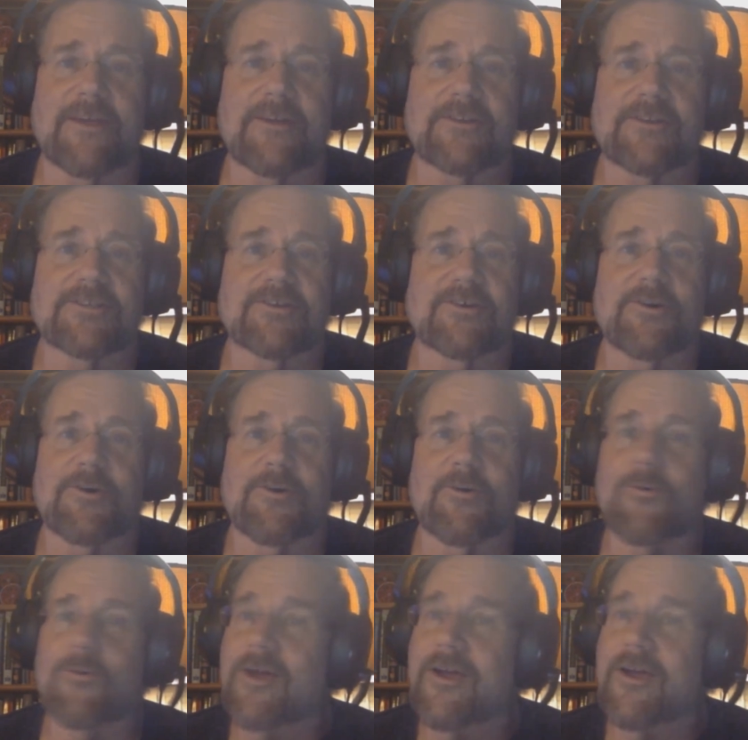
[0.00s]
there
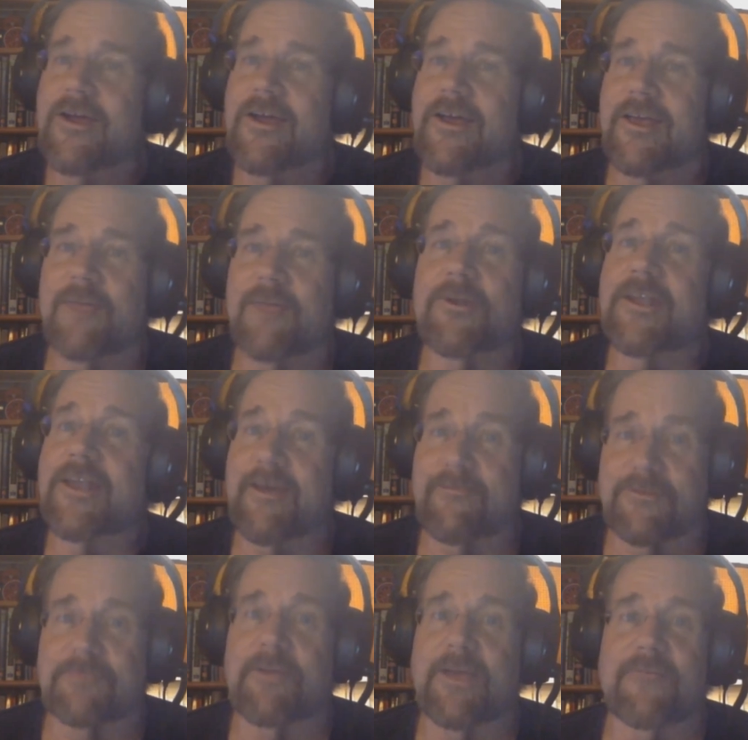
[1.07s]
so he wouldn't
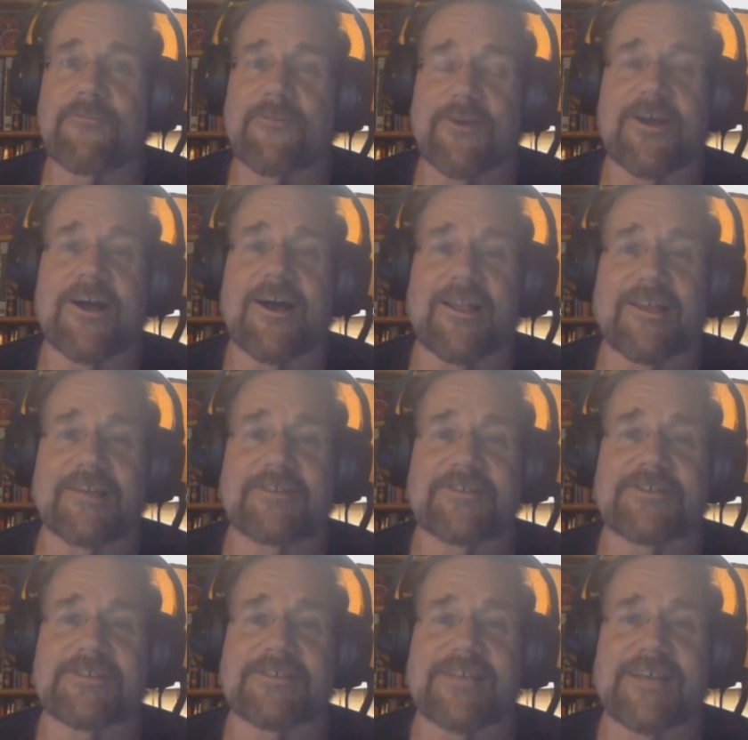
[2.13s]
have to pay for
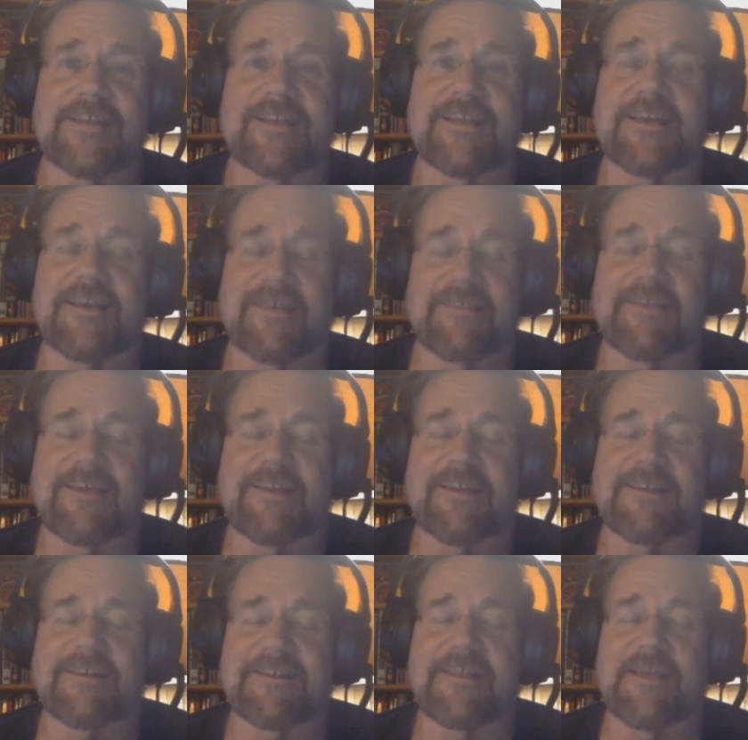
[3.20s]
college, because that
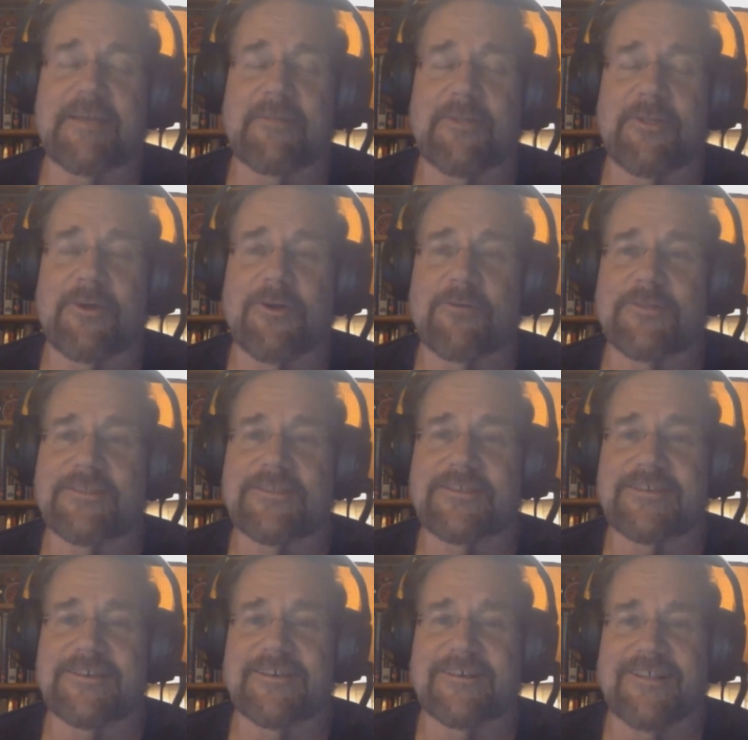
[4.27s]
came along with the
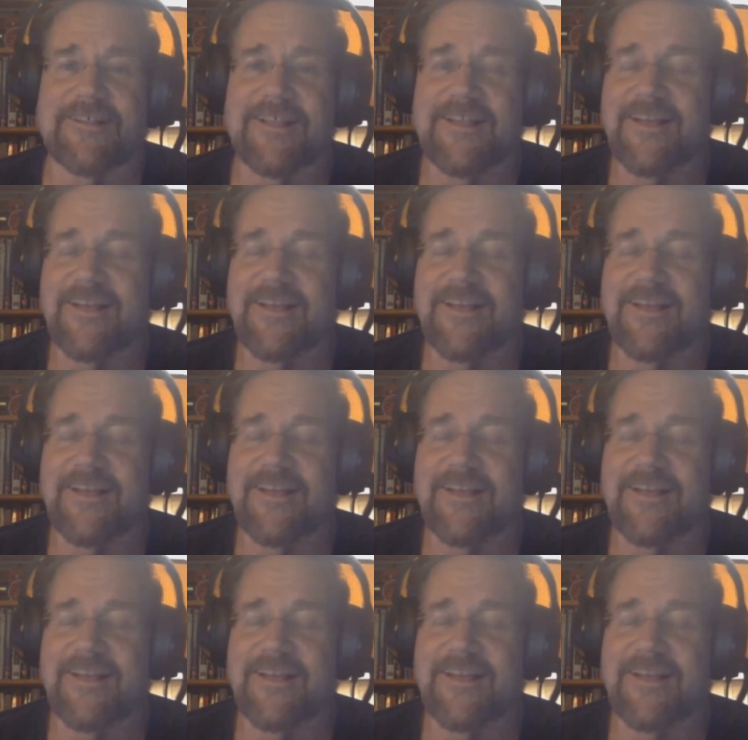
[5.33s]
deal.